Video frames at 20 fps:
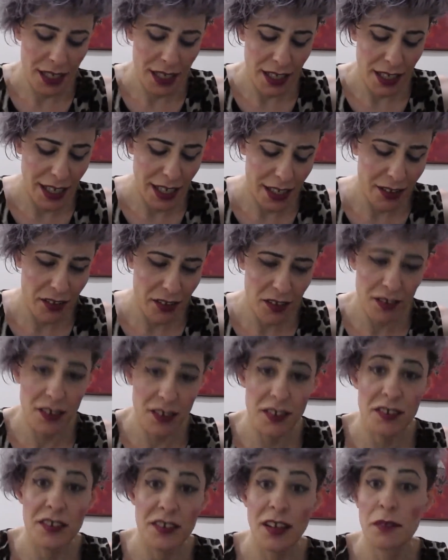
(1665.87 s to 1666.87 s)
Cancer,
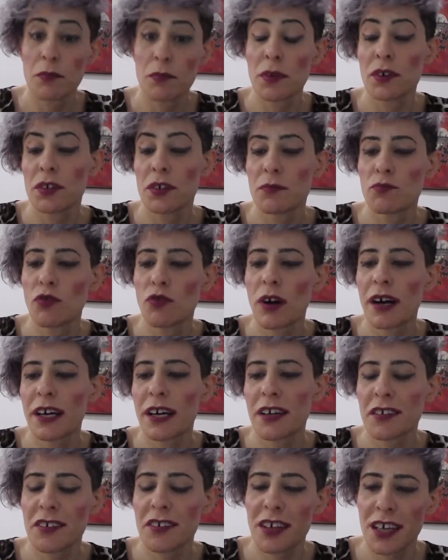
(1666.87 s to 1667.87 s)
Sun, Moon and
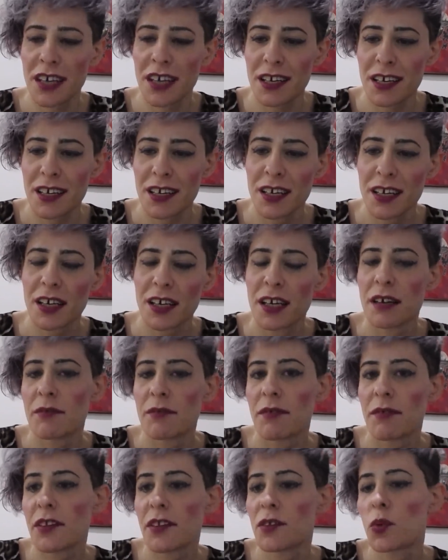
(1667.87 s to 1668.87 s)
Rising
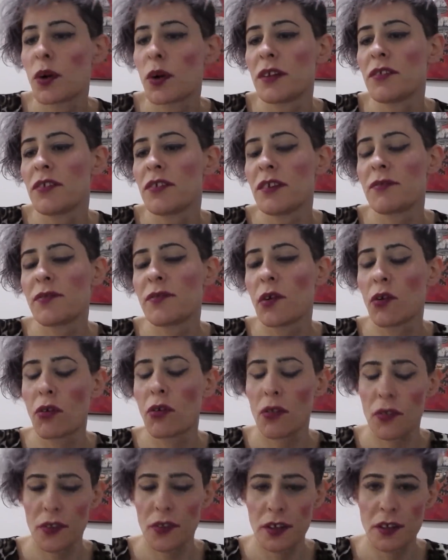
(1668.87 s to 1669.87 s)
for the
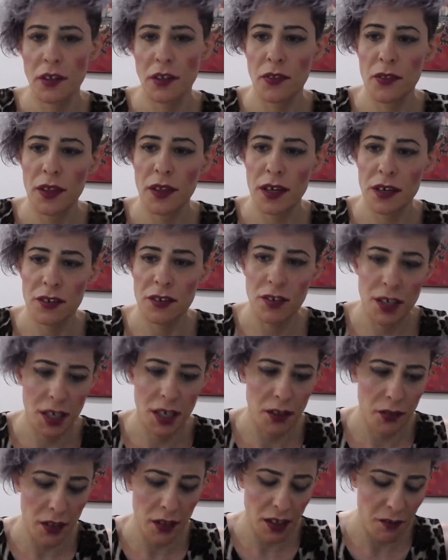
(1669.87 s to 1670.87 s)
24th to the
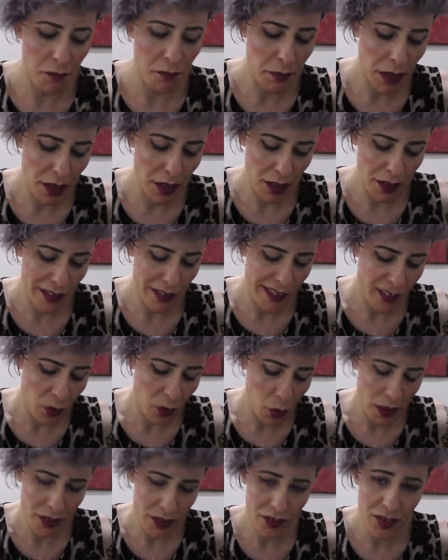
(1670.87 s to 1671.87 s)
30th of March
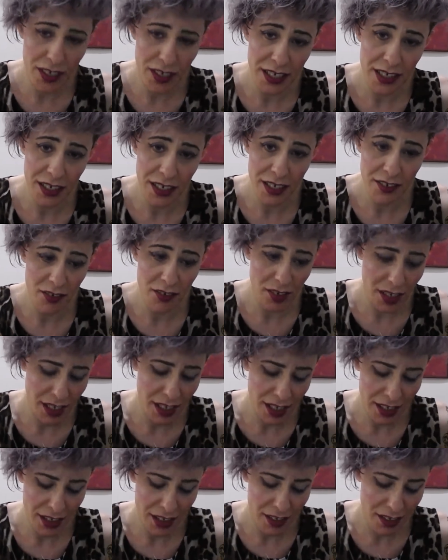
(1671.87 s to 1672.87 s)

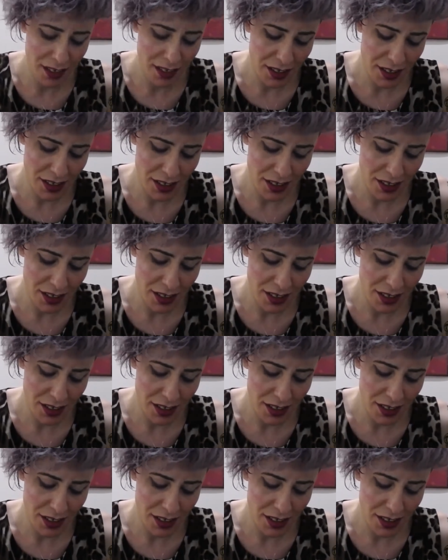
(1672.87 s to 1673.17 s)
2019.